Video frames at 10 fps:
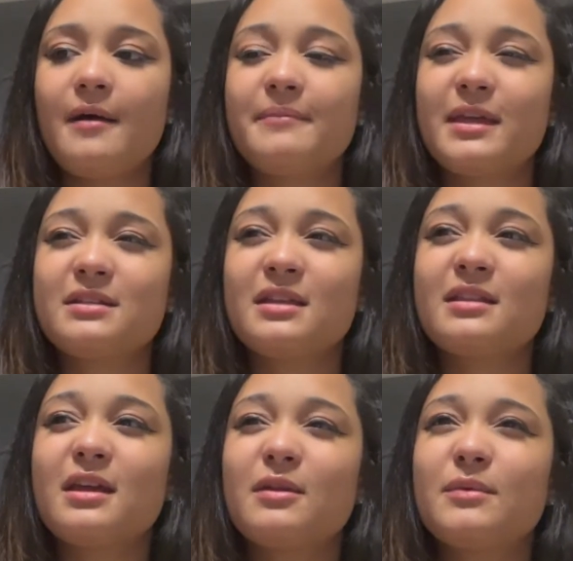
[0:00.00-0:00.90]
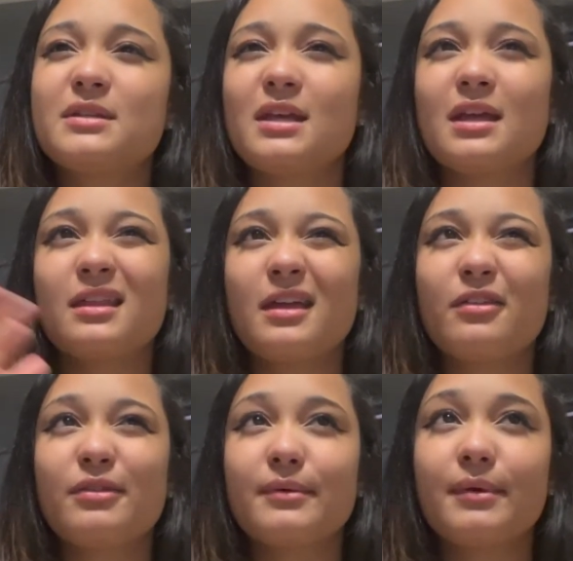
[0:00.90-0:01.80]
They said that it would take like
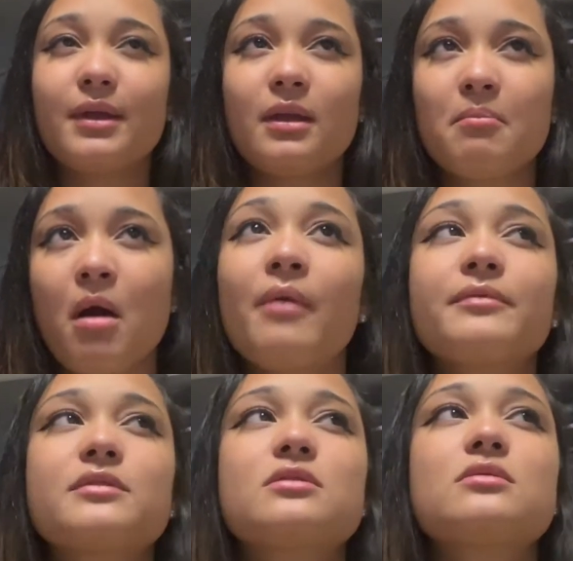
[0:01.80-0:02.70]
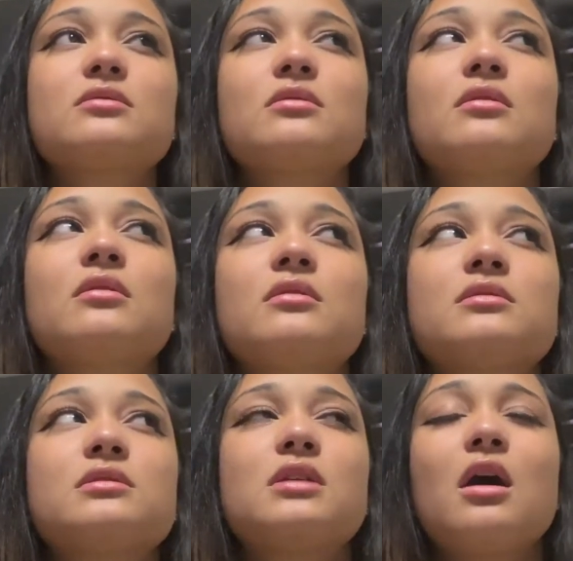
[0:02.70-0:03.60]
3 months or
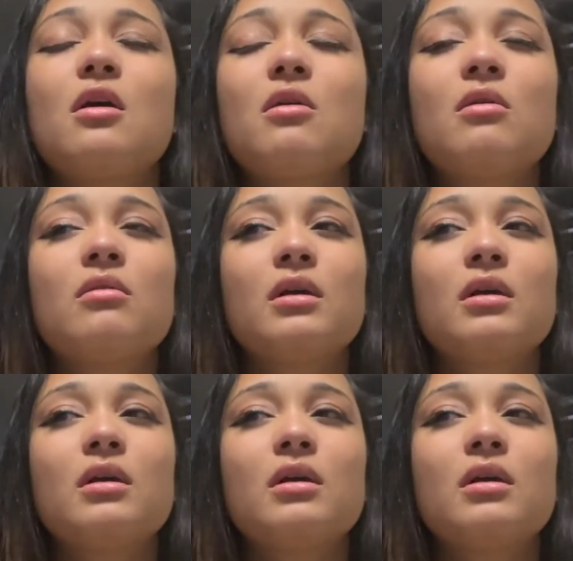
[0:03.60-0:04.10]
so.